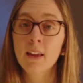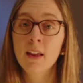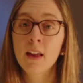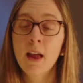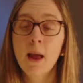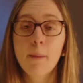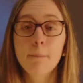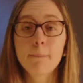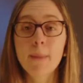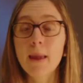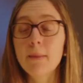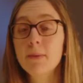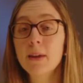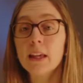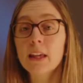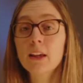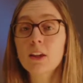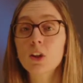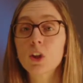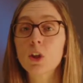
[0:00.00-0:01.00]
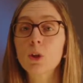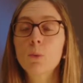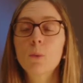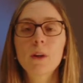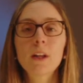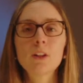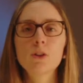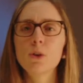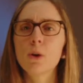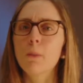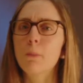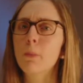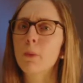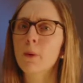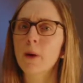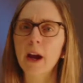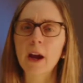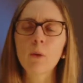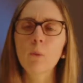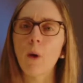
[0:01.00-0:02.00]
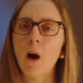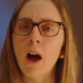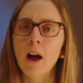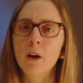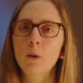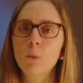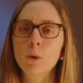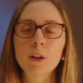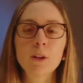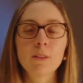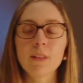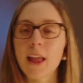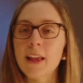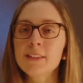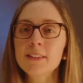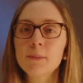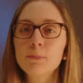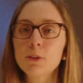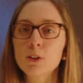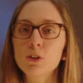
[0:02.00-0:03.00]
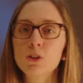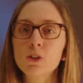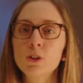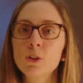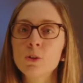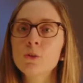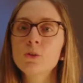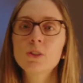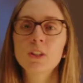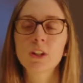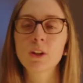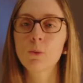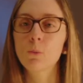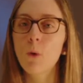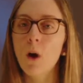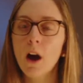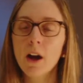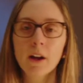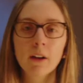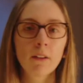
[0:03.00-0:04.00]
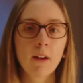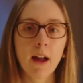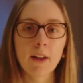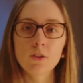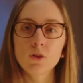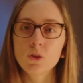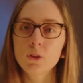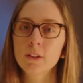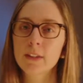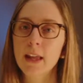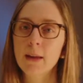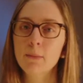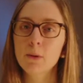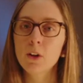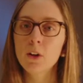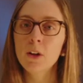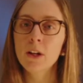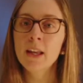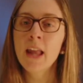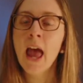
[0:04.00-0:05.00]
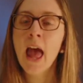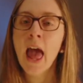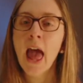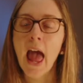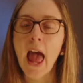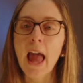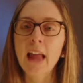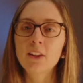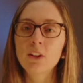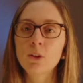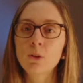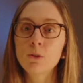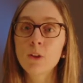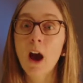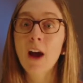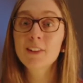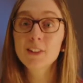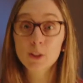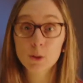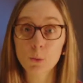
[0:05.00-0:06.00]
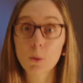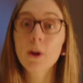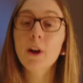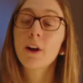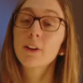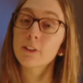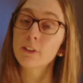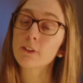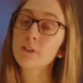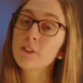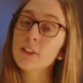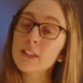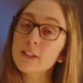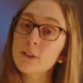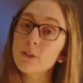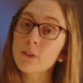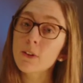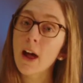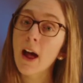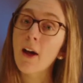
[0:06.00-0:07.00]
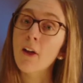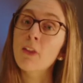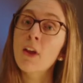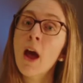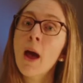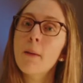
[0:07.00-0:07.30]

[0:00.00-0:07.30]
Maybe you wanna do a prayer walk where you lace up your shoes and you walk around your neighborhood and you not just work on your physical health,